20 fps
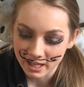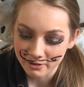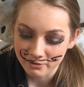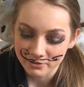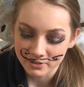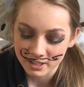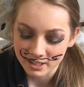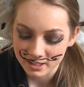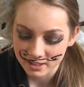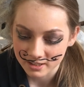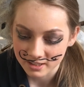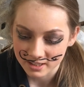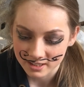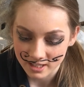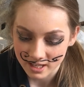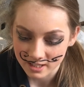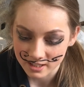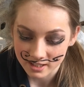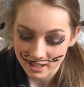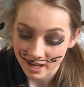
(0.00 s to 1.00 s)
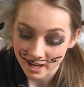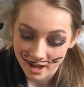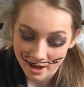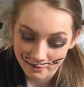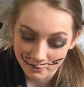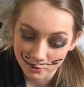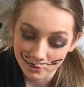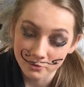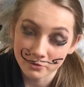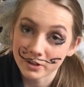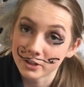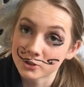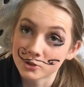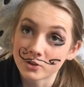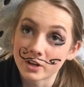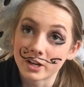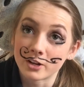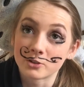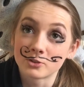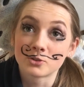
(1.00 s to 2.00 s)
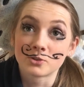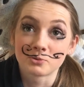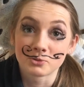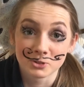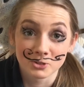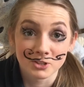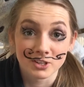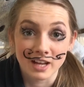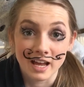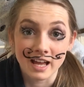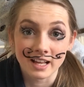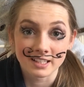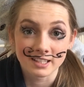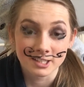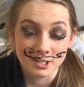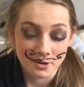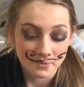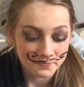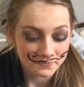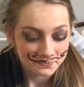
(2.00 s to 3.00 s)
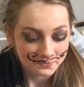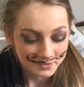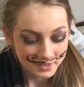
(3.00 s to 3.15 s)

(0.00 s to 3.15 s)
gifted in the sense that I have no facial hair, so I'm just gonna add some.